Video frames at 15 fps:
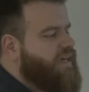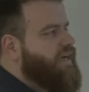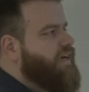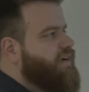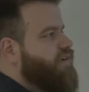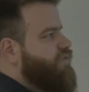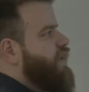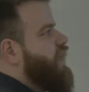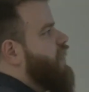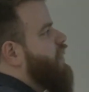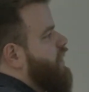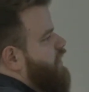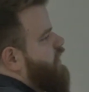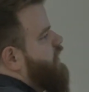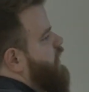
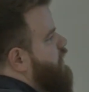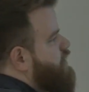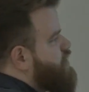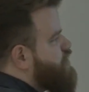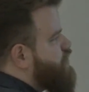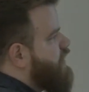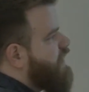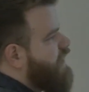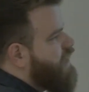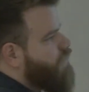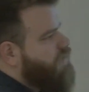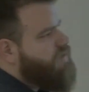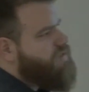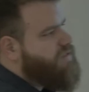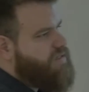var string
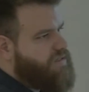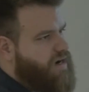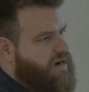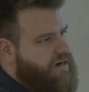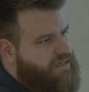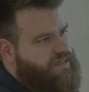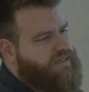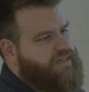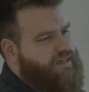equals the start,